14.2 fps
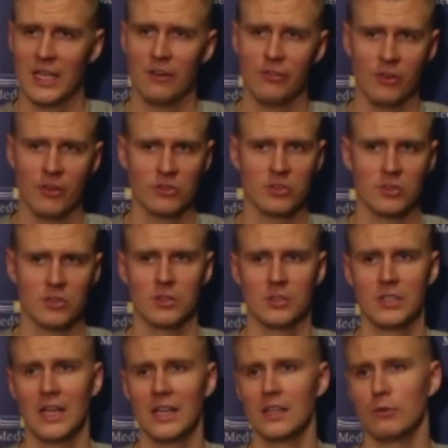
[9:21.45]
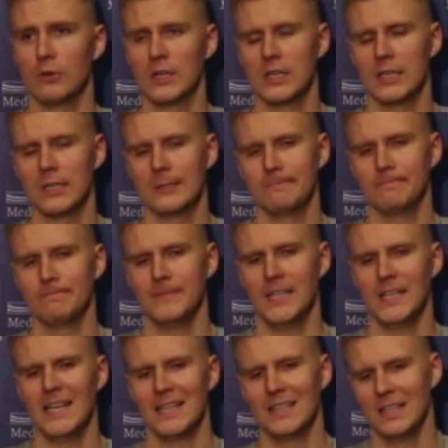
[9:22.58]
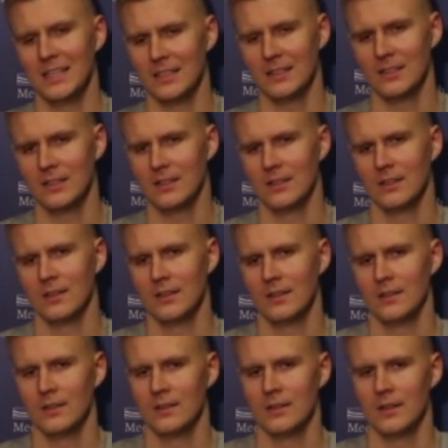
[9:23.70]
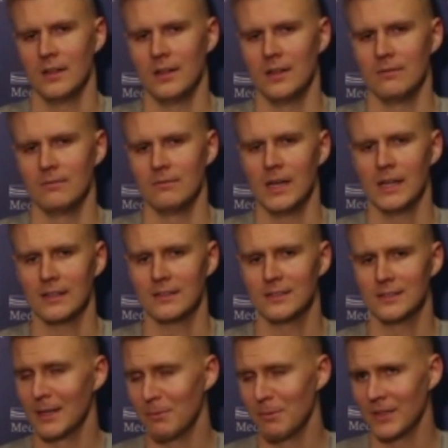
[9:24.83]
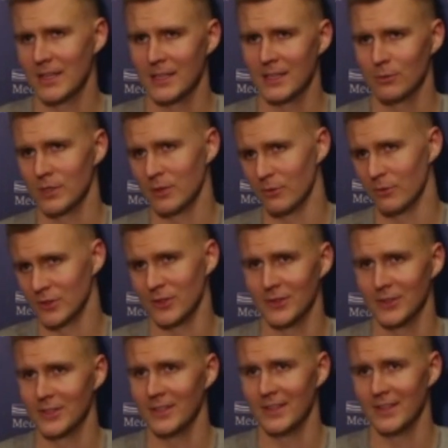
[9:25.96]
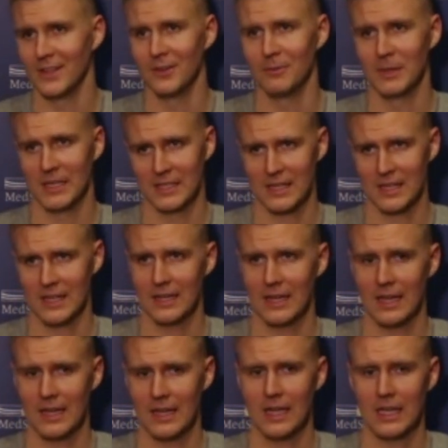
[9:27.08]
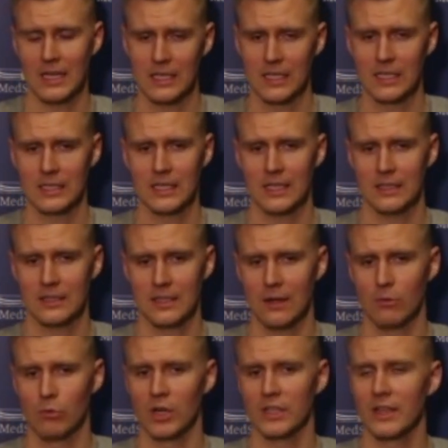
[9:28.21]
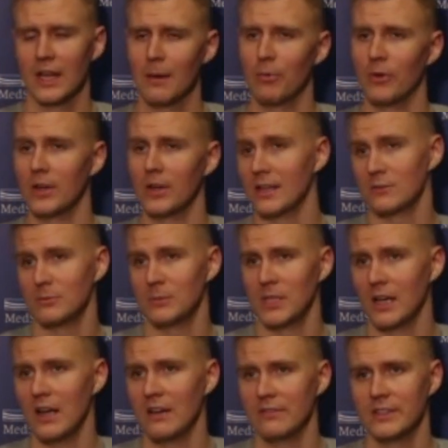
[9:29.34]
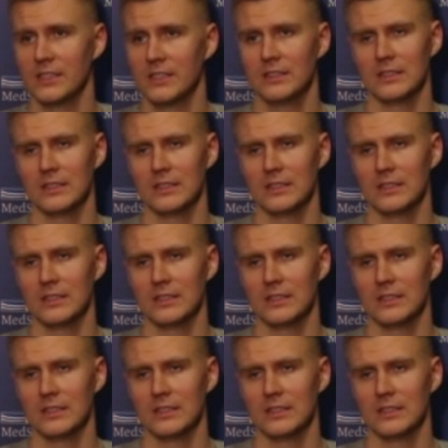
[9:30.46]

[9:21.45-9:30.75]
I focus on daily work, and at the end, I can sleep at night with the result, you know, because I the work that I put in gives me the confidence.